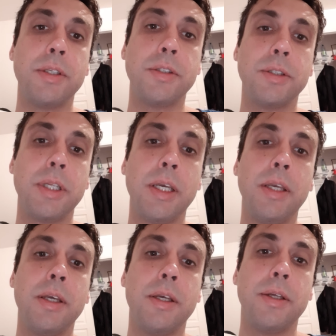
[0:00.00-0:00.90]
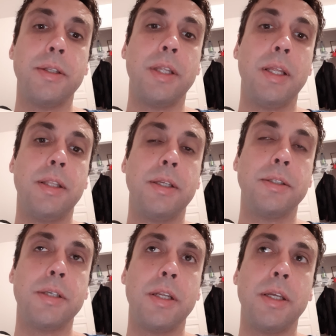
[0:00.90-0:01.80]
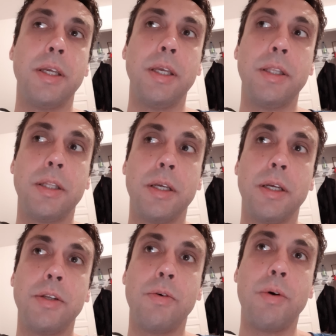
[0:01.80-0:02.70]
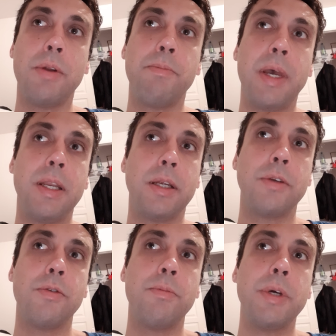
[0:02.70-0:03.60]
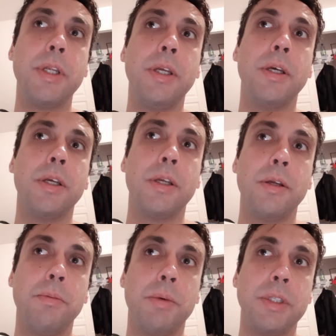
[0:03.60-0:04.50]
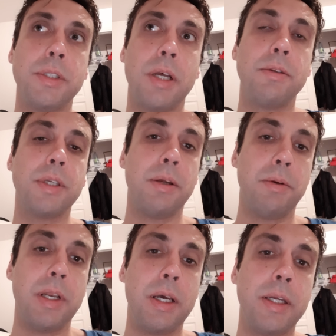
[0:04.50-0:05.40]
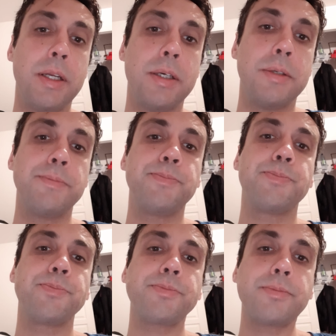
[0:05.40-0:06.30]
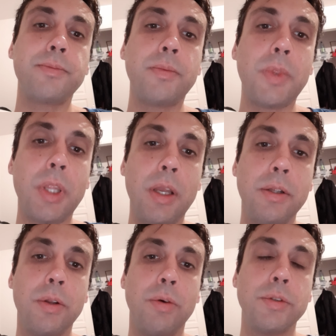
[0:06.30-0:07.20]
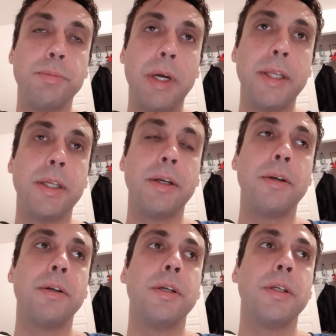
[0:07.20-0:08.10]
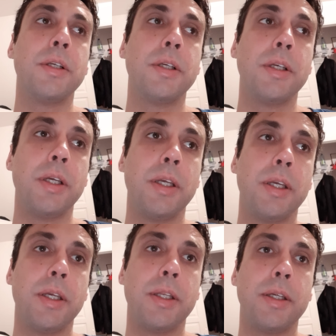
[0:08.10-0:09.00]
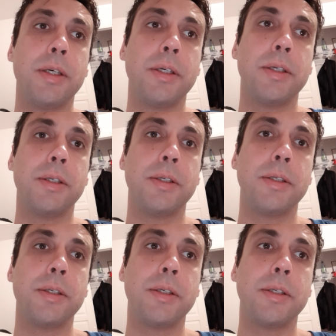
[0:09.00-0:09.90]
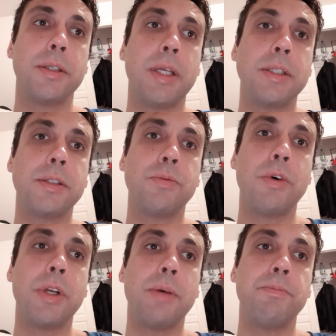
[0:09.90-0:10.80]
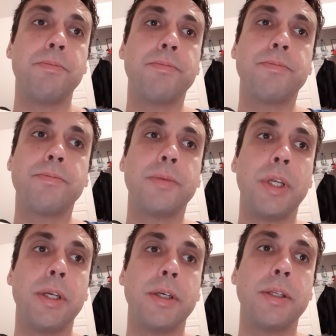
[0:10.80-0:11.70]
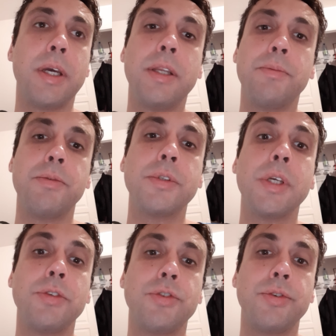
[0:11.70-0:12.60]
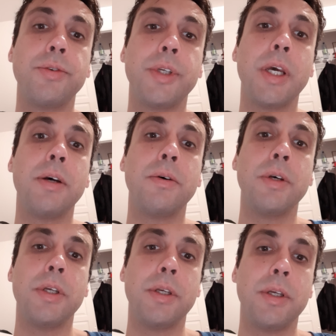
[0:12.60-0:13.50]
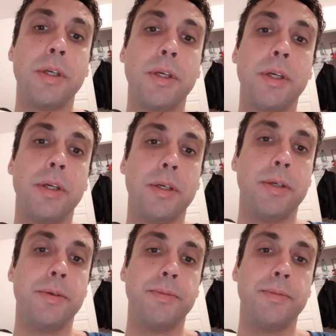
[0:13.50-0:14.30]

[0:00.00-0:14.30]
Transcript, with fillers: as today, that it's gonna hit, uh, I don't want to panic nobody, but South Carolina, close by there, and uh, that's the one I'm like ninety percent sure now, um,